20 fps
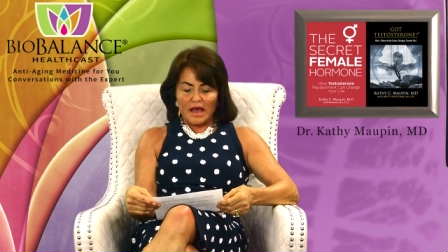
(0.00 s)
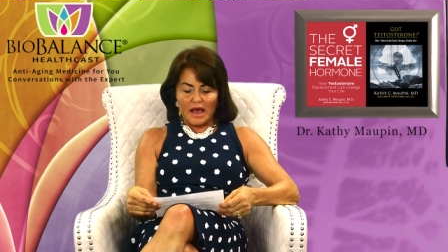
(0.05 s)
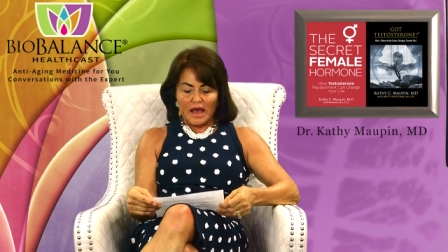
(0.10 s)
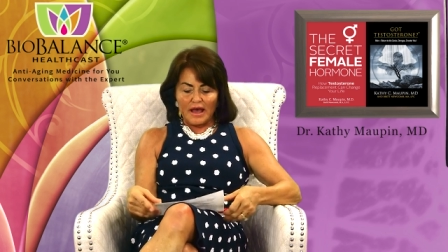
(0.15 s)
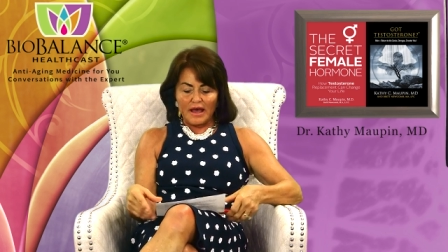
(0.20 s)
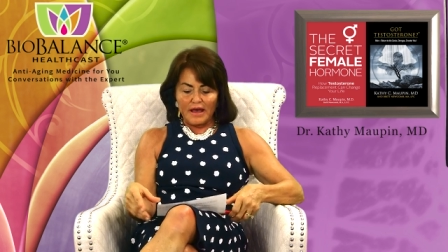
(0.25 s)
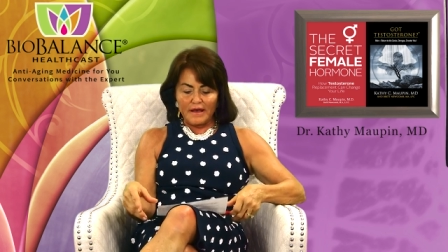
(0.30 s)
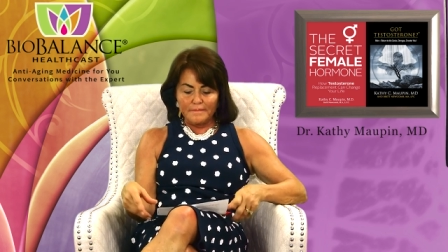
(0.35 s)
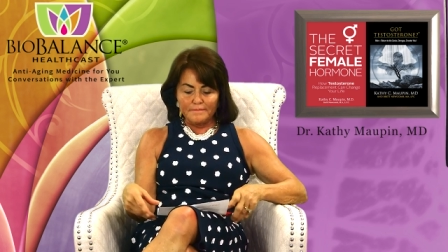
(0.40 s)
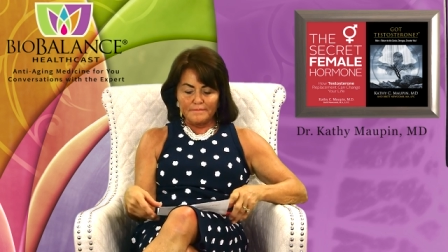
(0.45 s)

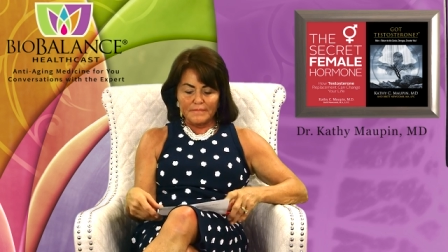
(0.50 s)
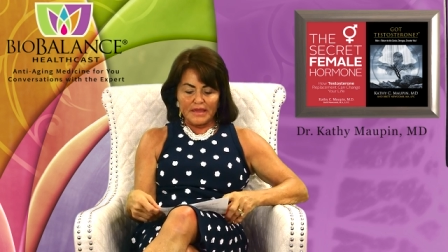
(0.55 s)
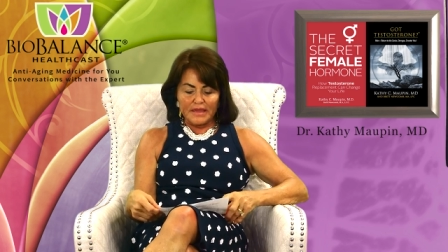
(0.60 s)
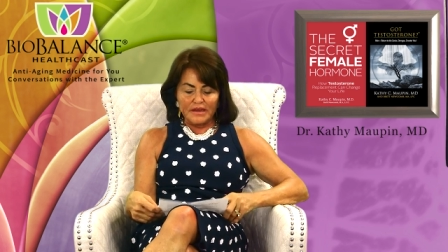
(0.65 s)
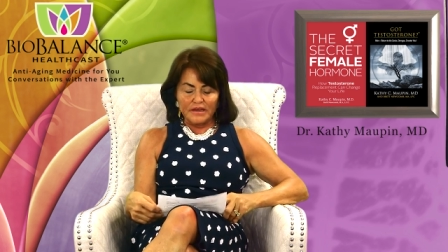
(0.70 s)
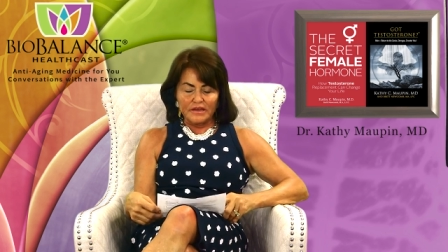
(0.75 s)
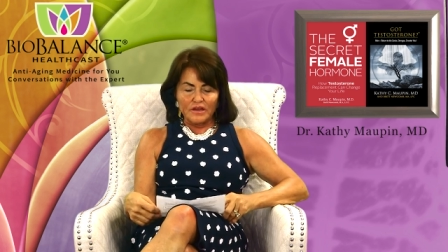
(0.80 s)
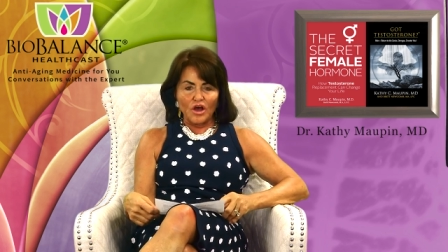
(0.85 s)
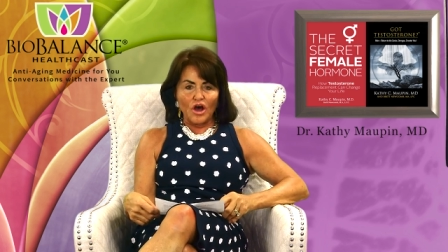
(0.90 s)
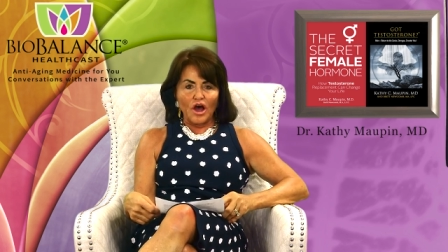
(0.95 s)
Um,
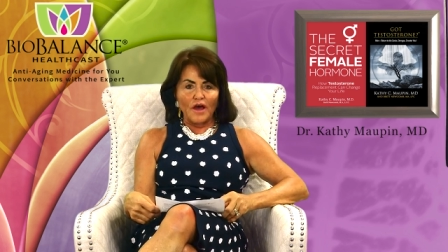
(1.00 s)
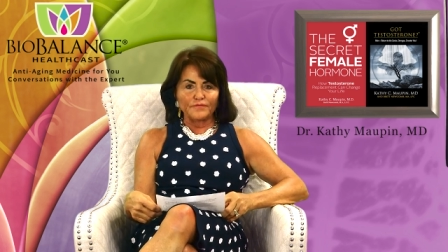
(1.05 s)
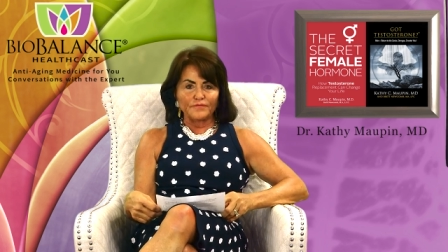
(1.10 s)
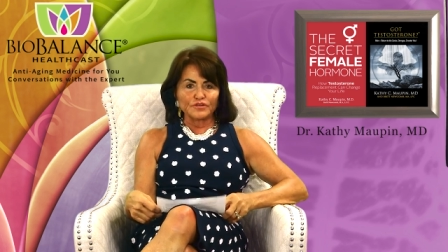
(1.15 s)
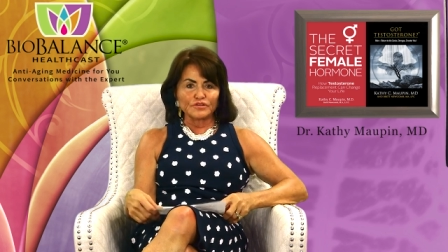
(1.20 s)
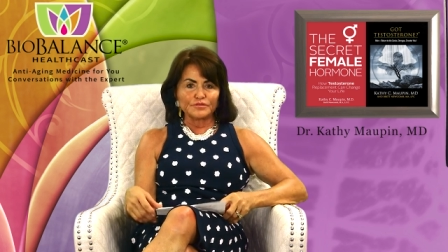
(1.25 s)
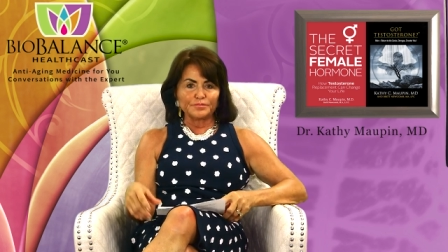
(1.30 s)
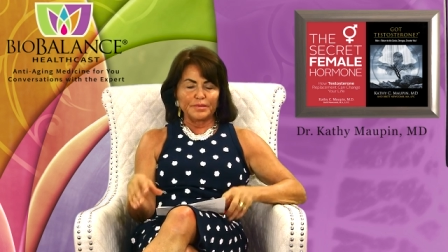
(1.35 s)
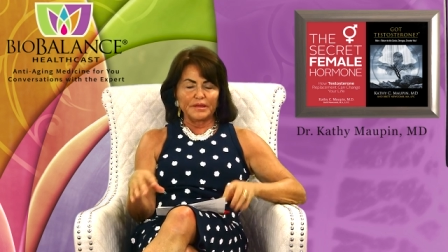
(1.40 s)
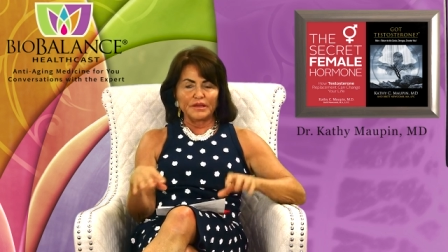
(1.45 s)
it
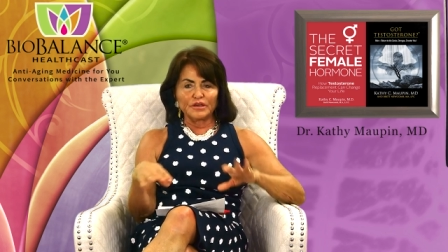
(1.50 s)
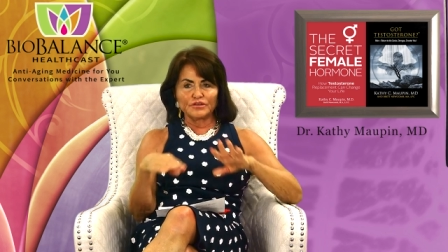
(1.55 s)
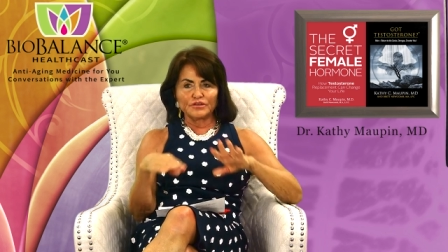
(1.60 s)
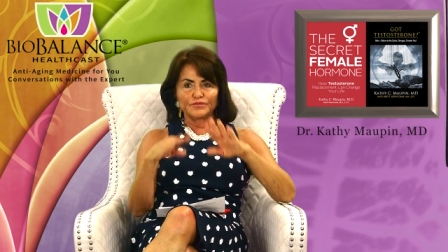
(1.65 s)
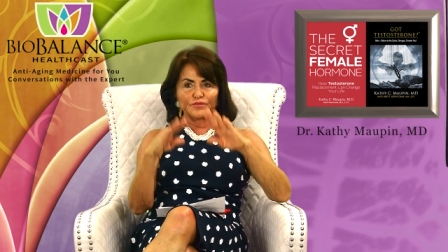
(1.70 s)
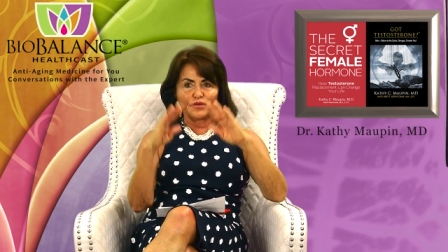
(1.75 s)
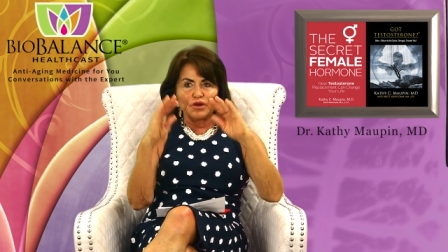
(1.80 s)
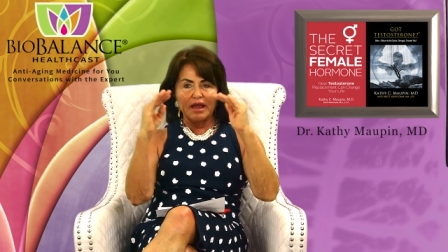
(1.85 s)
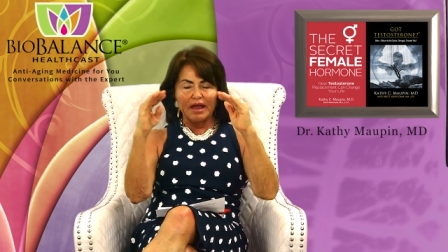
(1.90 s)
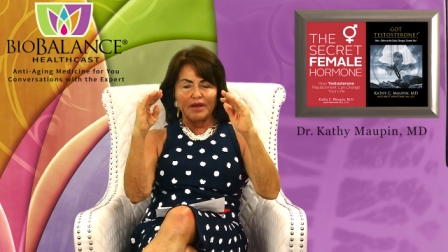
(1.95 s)
offers peels
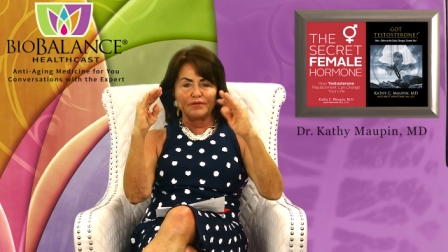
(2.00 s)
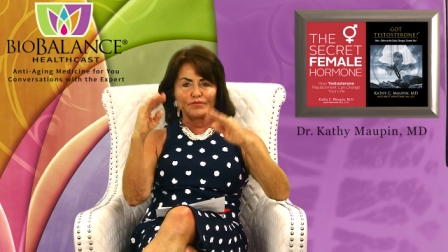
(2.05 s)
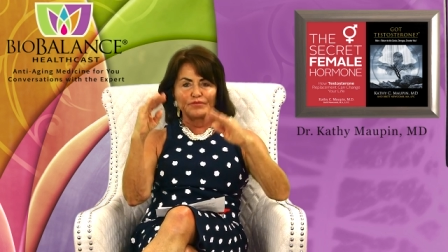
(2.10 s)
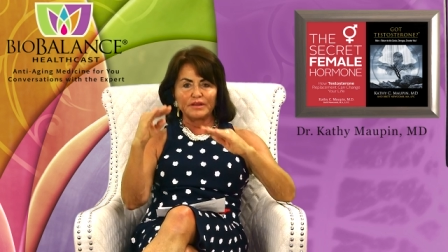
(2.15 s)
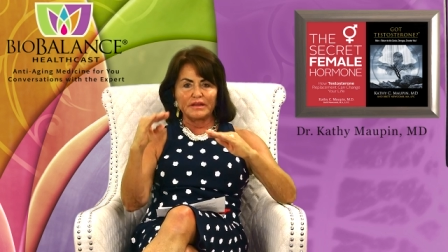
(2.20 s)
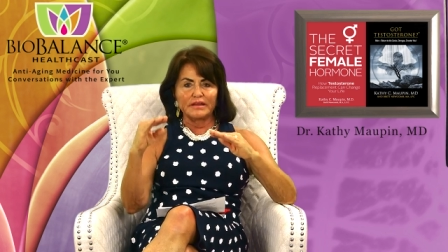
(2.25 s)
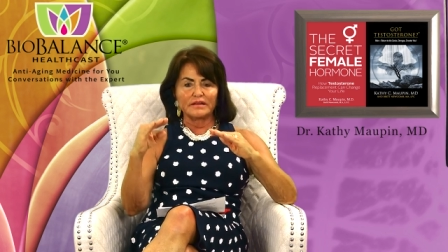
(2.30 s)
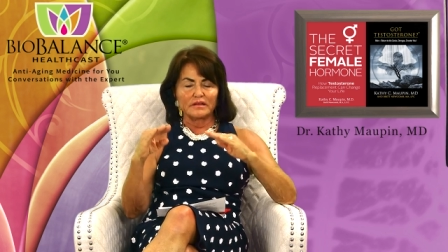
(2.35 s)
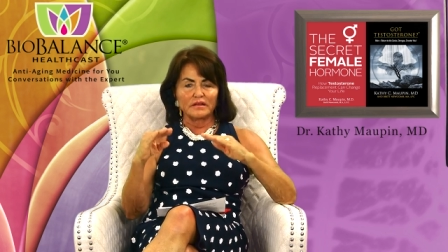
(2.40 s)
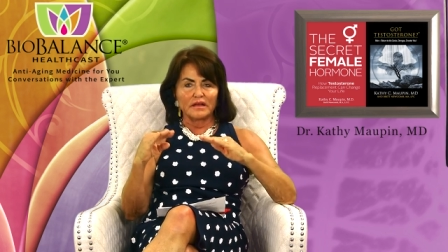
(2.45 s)
for
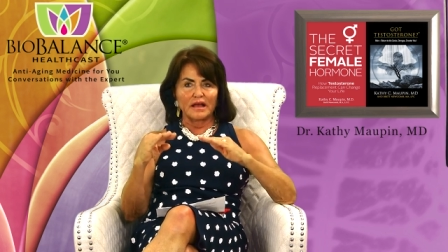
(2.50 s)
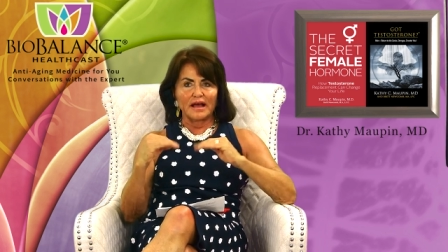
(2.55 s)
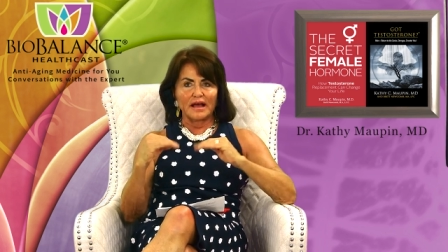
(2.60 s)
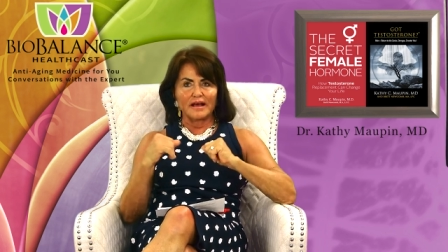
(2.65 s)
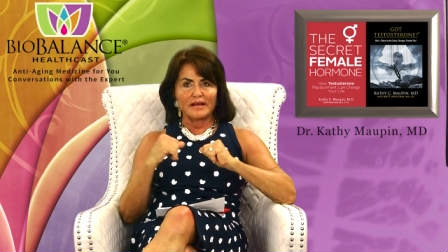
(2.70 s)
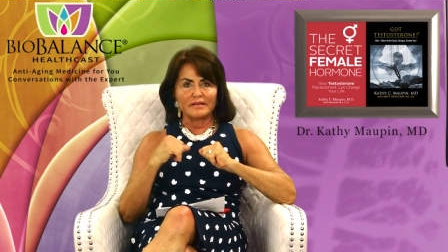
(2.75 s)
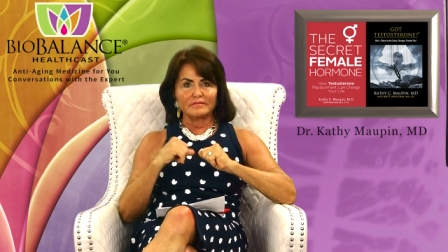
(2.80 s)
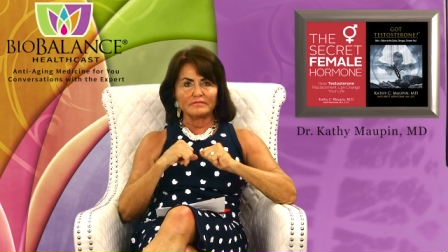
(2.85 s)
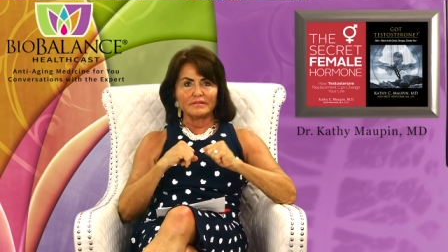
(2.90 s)
every uh,